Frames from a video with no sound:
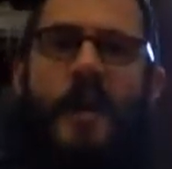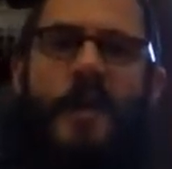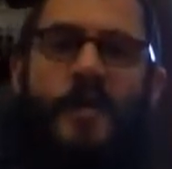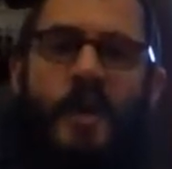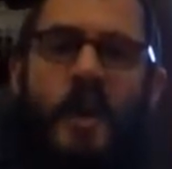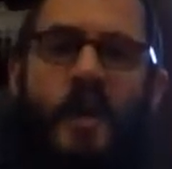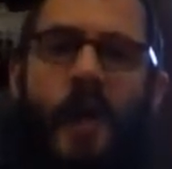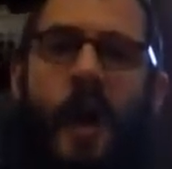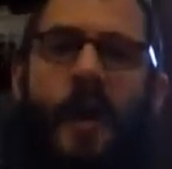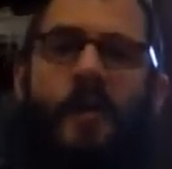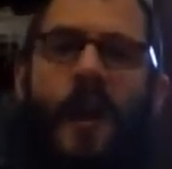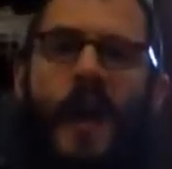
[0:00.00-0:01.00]
the
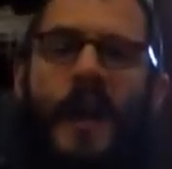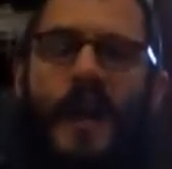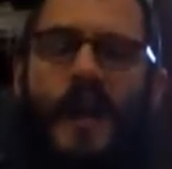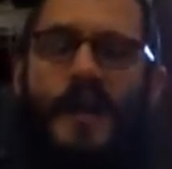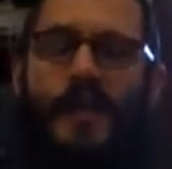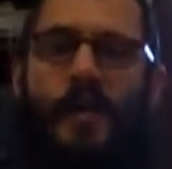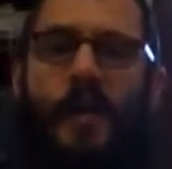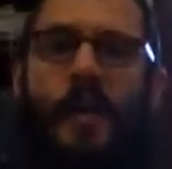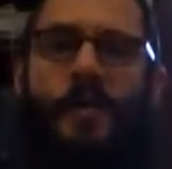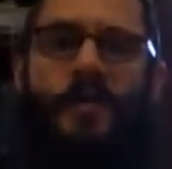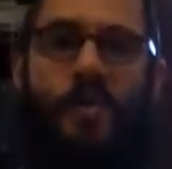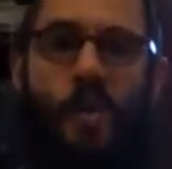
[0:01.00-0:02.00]
Torah as a book
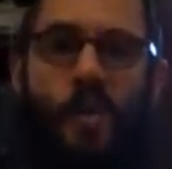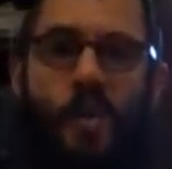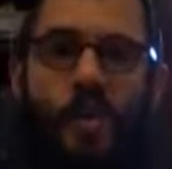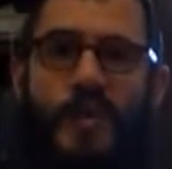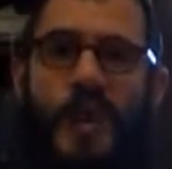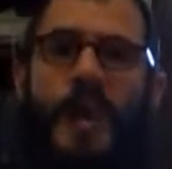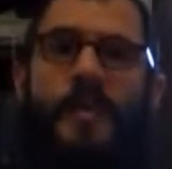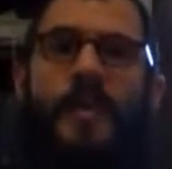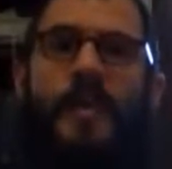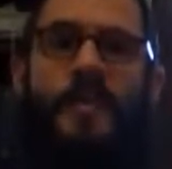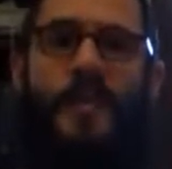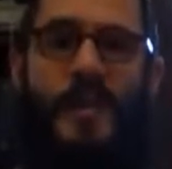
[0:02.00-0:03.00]
of rules and a
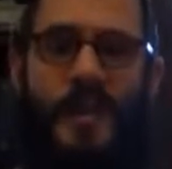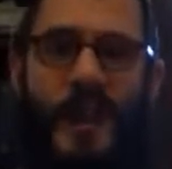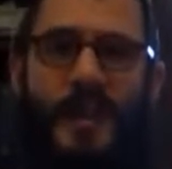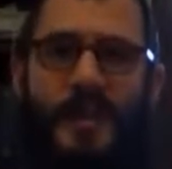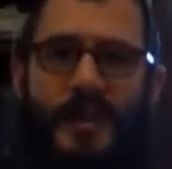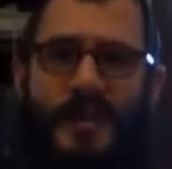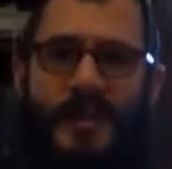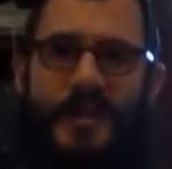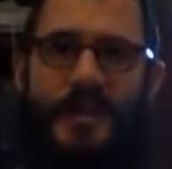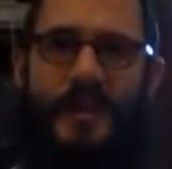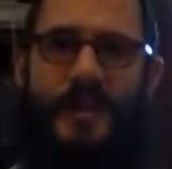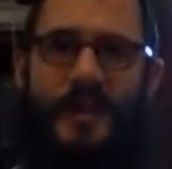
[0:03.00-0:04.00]
book of limitations,